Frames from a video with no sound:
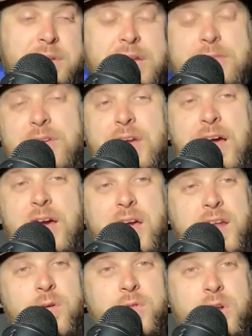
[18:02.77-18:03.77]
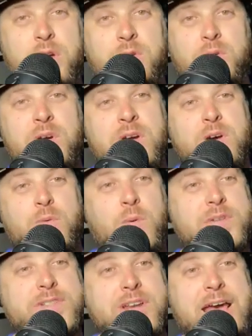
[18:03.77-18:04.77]
leaving. I don't know
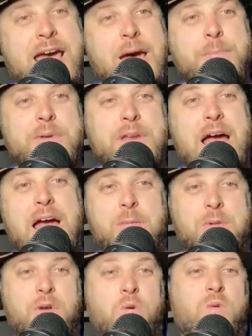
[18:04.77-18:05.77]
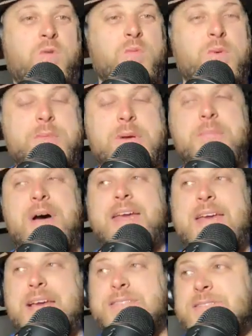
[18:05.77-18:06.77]
what's going to happen. Kyle McCord would be my
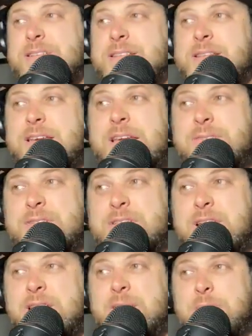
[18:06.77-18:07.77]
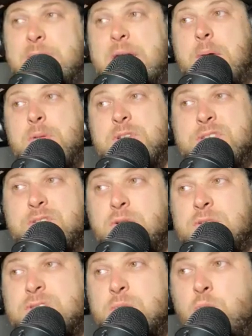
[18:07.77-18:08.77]
guess to leave and be able to
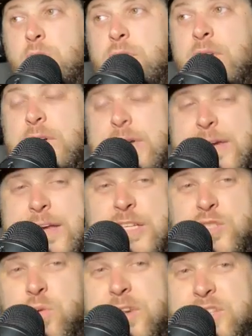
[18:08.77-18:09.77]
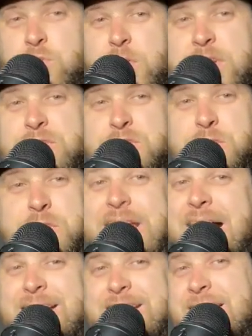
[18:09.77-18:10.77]
start somewhere in 2022. The
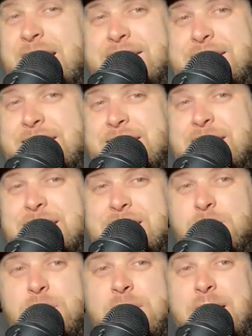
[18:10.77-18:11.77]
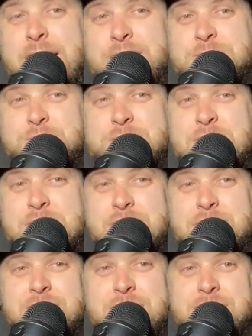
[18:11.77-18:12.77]
guy did not think Quinn Ewers was going
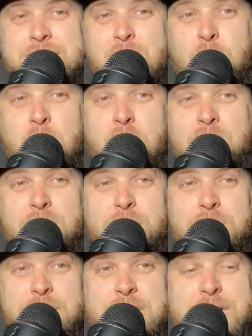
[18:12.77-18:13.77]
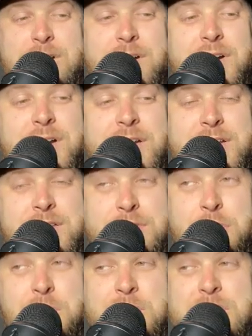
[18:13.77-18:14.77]
to go over and
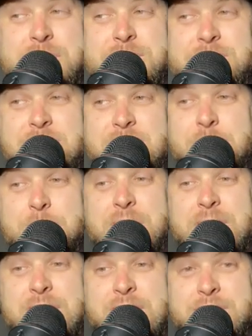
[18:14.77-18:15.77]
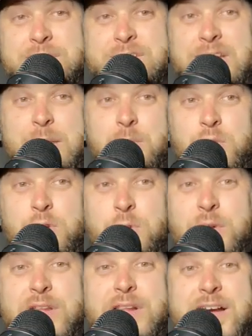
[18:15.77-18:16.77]
do this and be in the same
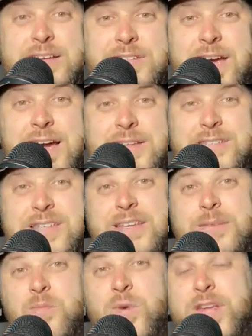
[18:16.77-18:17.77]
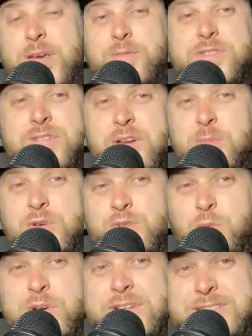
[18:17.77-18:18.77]
recruiting class as him when he was the number
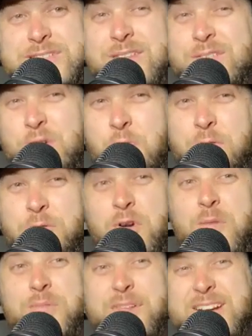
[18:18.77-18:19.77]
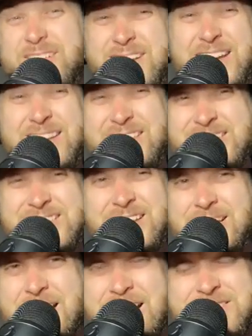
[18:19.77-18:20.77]
27 overall player in this
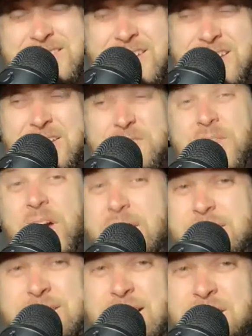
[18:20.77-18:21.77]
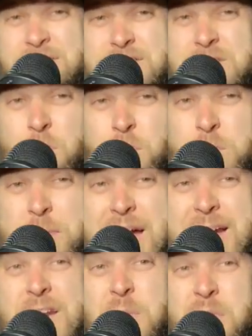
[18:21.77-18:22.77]
class. Very talented
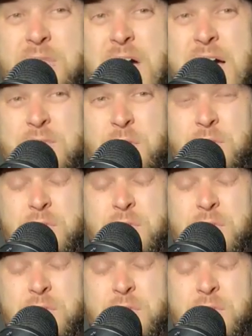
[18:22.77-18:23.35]
quarterback, number 5